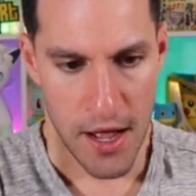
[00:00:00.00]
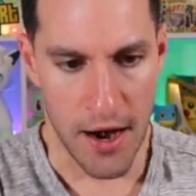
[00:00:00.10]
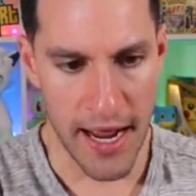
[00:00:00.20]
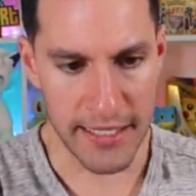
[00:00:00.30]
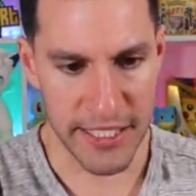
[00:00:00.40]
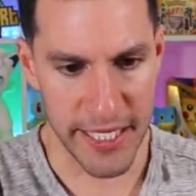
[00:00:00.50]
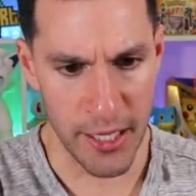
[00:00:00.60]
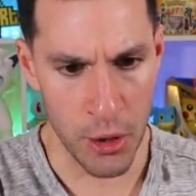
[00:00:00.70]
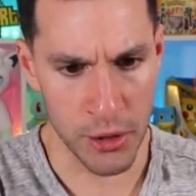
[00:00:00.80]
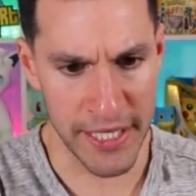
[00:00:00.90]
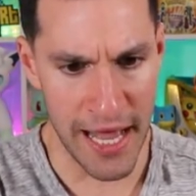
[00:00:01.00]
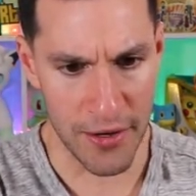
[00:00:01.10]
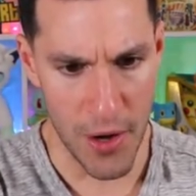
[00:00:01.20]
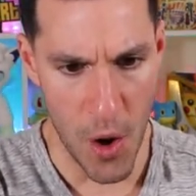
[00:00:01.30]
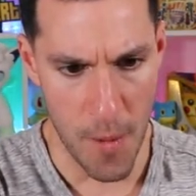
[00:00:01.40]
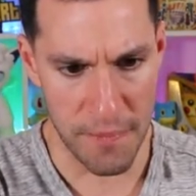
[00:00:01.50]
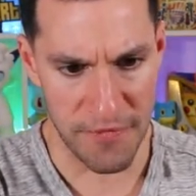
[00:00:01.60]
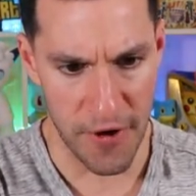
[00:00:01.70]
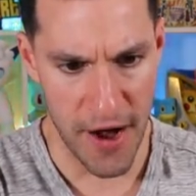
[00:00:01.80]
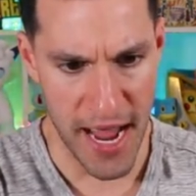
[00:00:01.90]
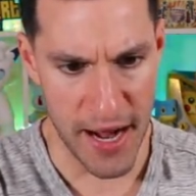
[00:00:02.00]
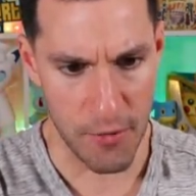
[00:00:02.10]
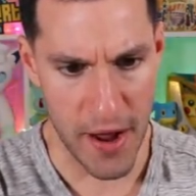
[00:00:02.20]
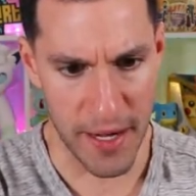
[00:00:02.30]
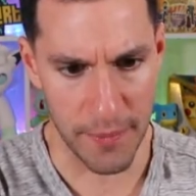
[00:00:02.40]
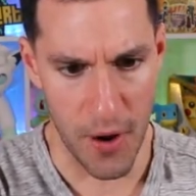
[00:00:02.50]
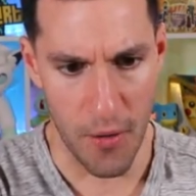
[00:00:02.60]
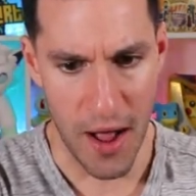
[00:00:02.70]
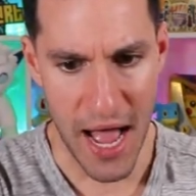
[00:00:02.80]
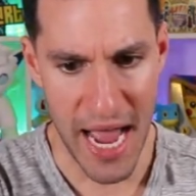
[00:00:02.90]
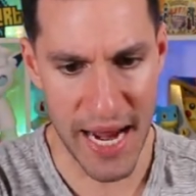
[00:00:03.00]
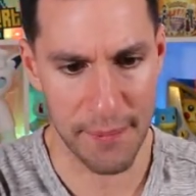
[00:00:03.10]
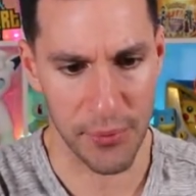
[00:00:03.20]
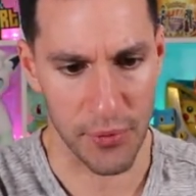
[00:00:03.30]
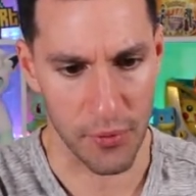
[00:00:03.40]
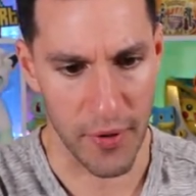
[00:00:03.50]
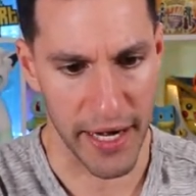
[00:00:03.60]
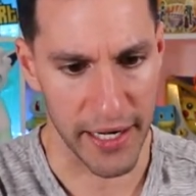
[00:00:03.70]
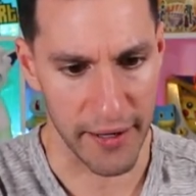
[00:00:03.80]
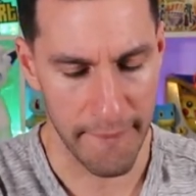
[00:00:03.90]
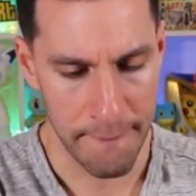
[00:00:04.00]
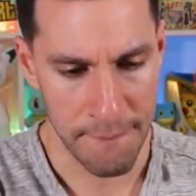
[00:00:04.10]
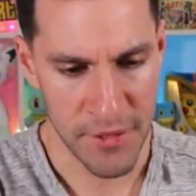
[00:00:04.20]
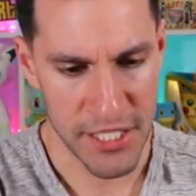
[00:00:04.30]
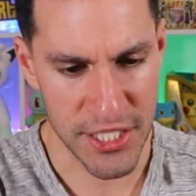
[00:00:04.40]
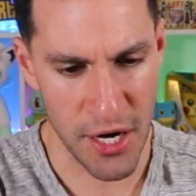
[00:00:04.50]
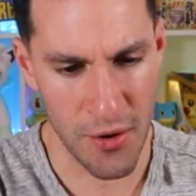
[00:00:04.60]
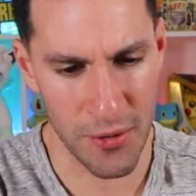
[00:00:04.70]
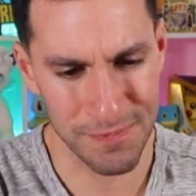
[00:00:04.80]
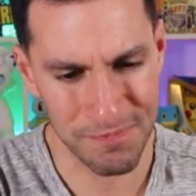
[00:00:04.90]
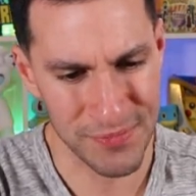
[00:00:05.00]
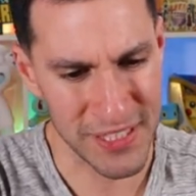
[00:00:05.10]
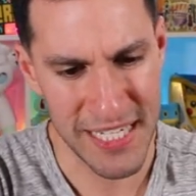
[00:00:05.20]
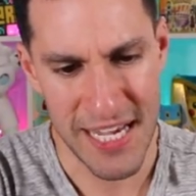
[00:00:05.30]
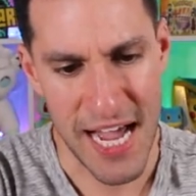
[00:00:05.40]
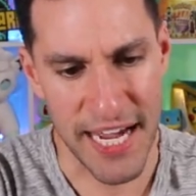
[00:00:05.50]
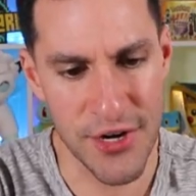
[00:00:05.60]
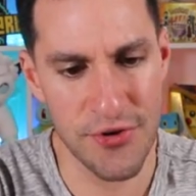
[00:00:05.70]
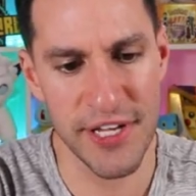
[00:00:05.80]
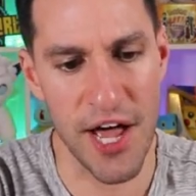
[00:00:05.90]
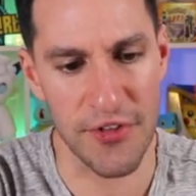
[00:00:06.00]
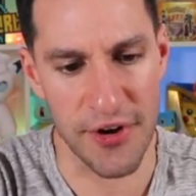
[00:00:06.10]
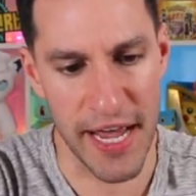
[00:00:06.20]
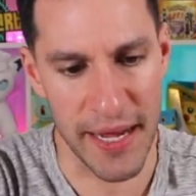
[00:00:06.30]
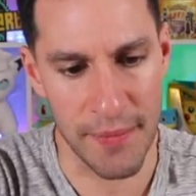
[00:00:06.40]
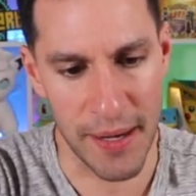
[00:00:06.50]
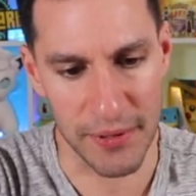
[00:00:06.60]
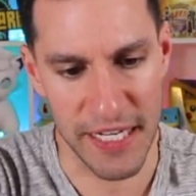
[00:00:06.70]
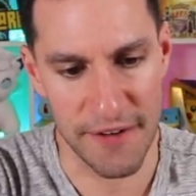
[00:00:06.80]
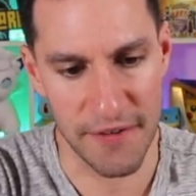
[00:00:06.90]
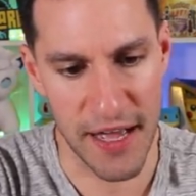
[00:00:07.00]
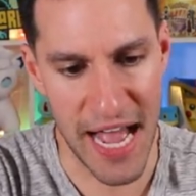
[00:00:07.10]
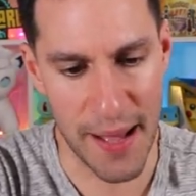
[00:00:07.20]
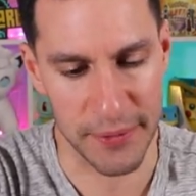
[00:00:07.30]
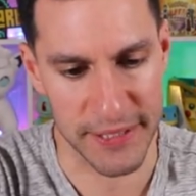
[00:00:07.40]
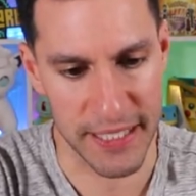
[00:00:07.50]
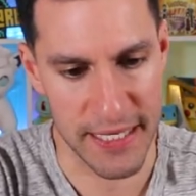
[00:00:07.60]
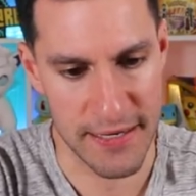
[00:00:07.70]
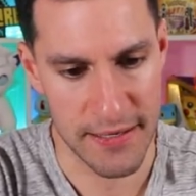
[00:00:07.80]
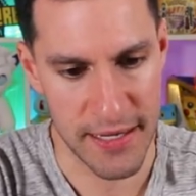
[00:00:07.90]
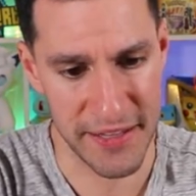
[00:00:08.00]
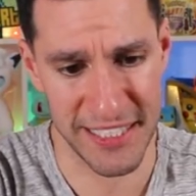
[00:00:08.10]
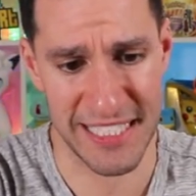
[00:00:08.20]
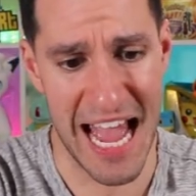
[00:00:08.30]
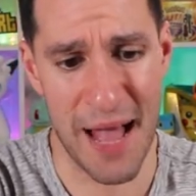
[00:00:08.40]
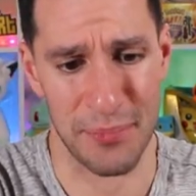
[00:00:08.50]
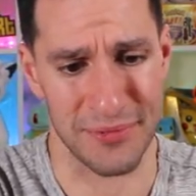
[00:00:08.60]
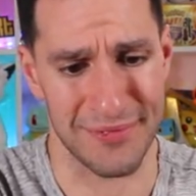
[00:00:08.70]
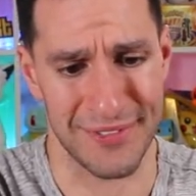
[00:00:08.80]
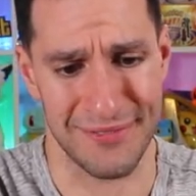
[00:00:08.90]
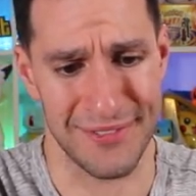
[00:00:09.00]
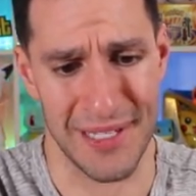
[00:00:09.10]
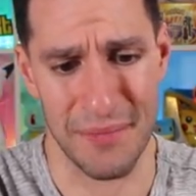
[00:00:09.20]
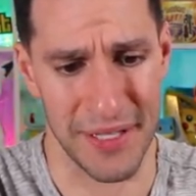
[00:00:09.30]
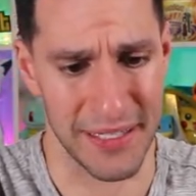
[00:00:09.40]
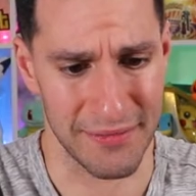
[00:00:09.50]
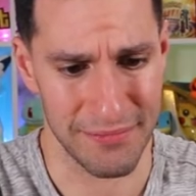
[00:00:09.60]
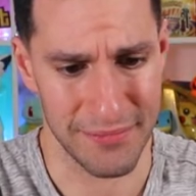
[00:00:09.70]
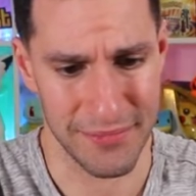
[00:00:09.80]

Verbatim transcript: All right, still holding out hope for a Rainbow Hyper Rare. So, I knew the other name, I believe, Appleton. I think this is Apple something.